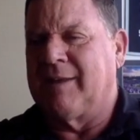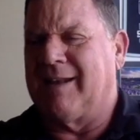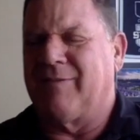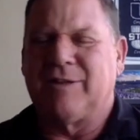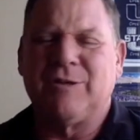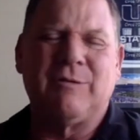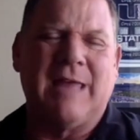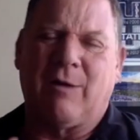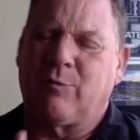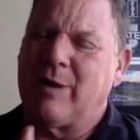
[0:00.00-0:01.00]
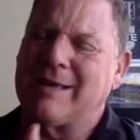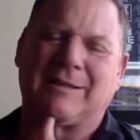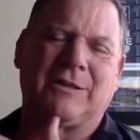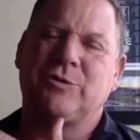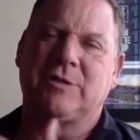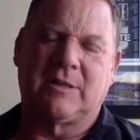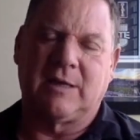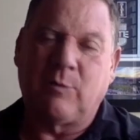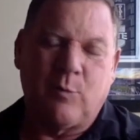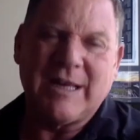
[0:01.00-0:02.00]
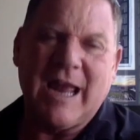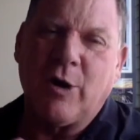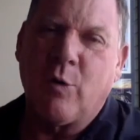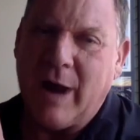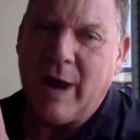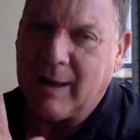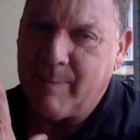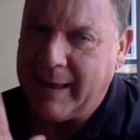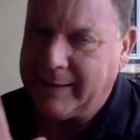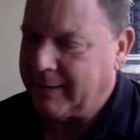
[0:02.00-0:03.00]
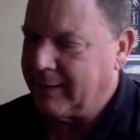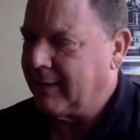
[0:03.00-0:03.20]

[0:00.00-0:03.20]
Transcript: And if you do that resolution thing, which I don't recommend,